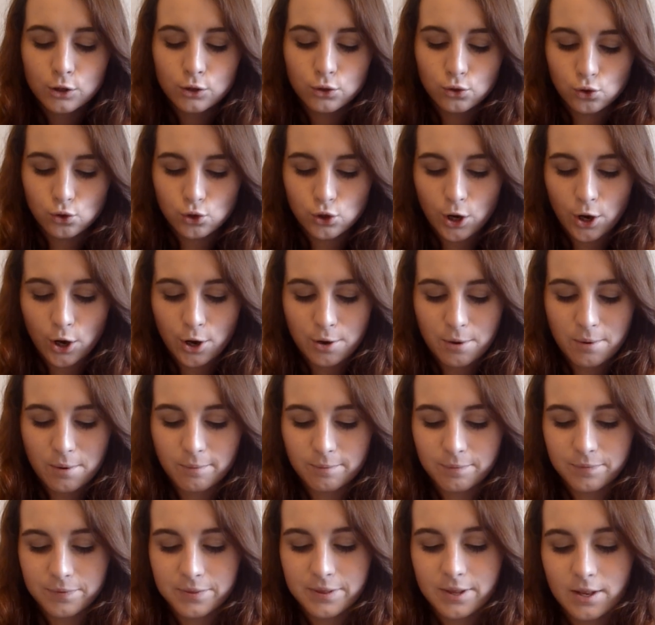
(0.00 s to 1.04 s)
So,
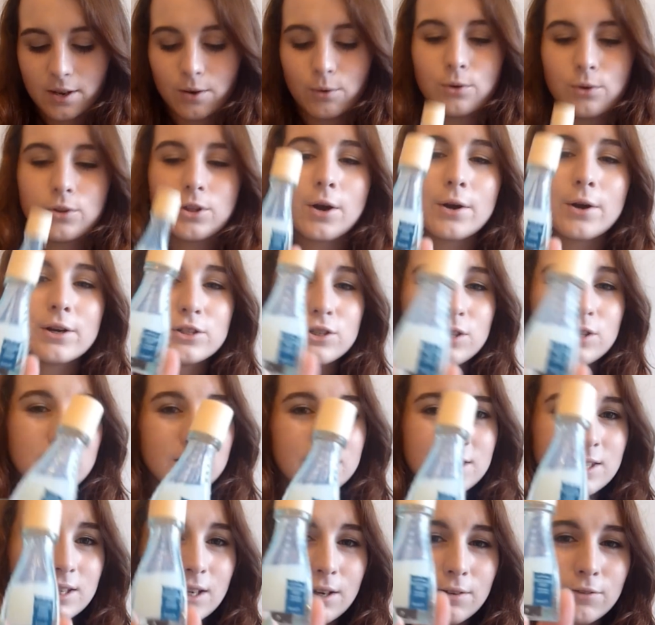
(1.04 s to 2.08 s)
although as you
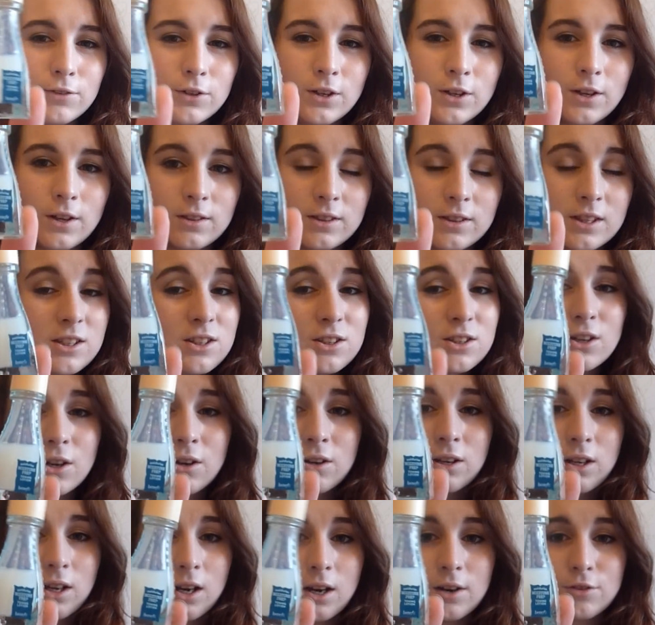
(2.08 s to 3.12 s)
can see, this is
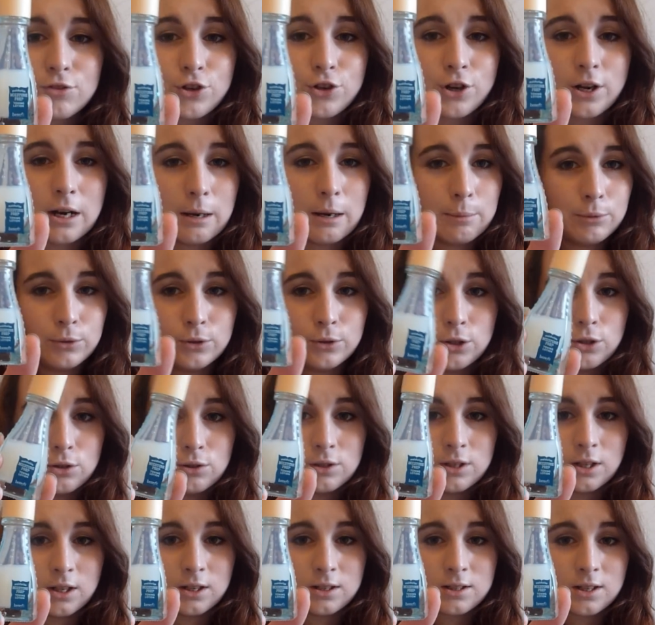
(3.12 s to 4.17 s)
only after a couple
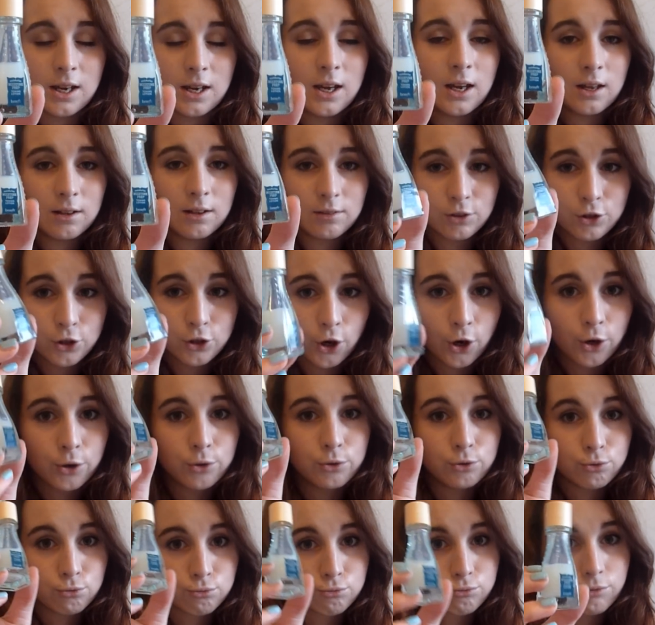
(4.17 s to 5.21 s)
uses, it
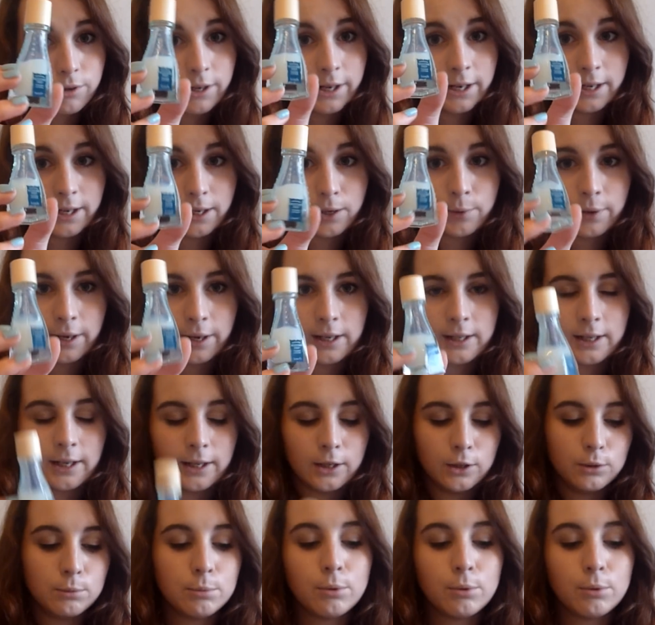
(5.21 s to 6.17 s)
goes really quickly.